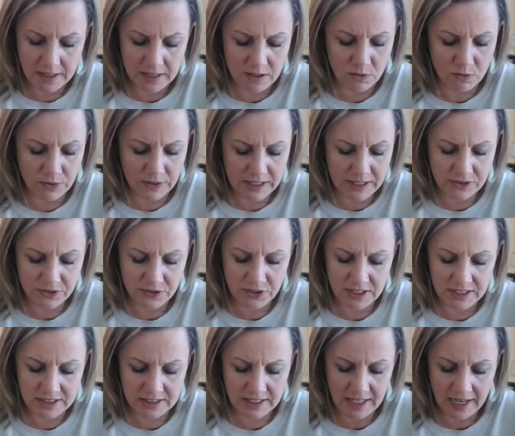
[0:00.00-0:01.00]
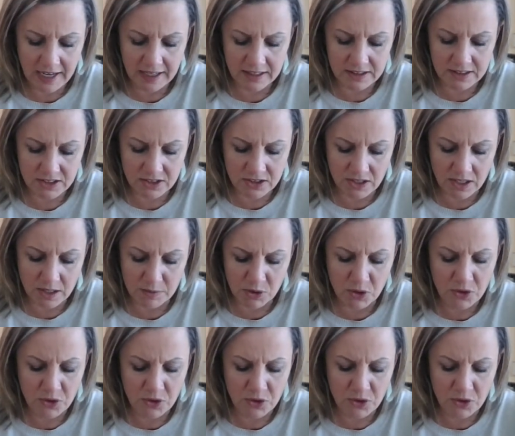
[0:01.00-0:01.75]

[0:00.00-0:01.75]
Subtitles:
He reached for his cane and stood up.